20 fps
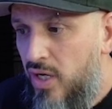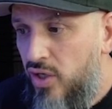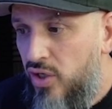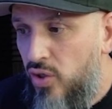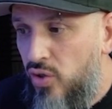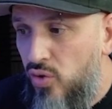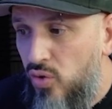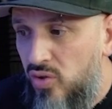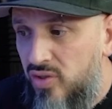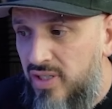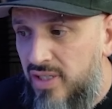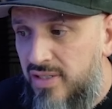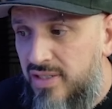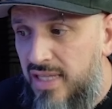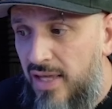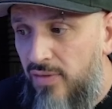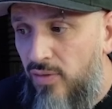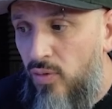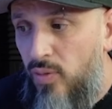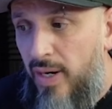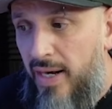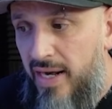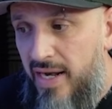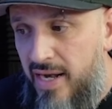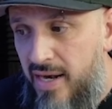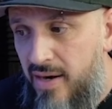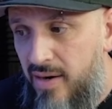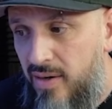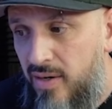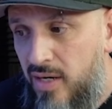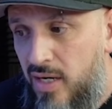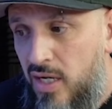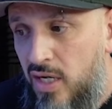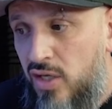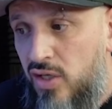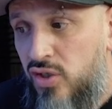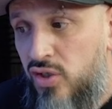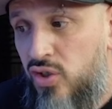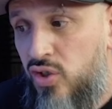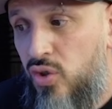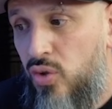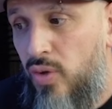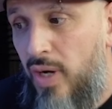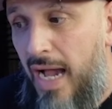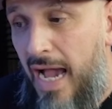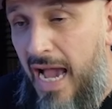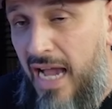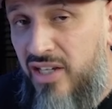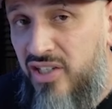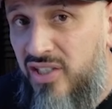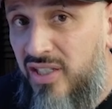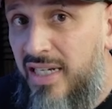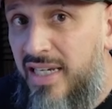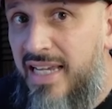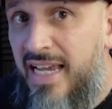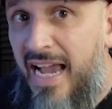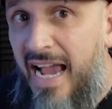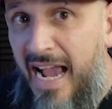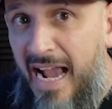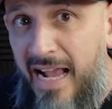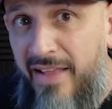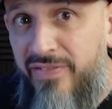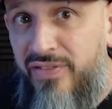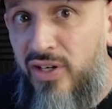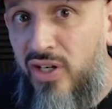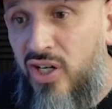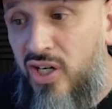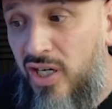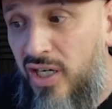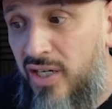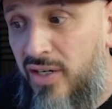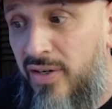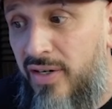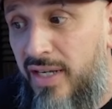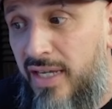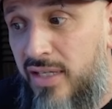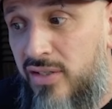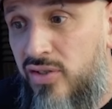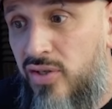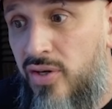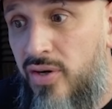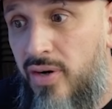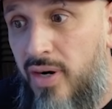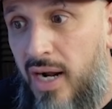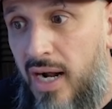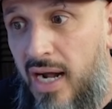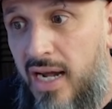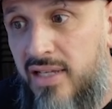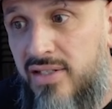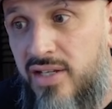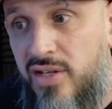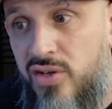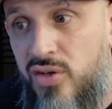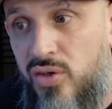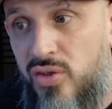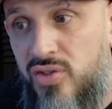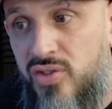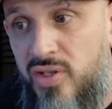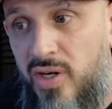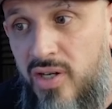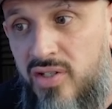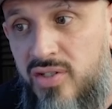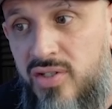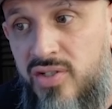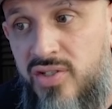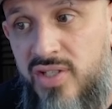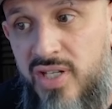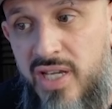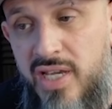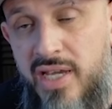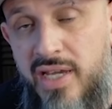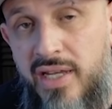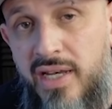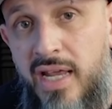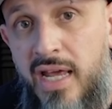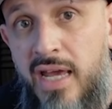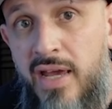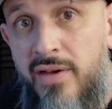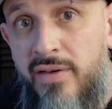You use this level right here to actually add the color into your eyes, and you'll start to see it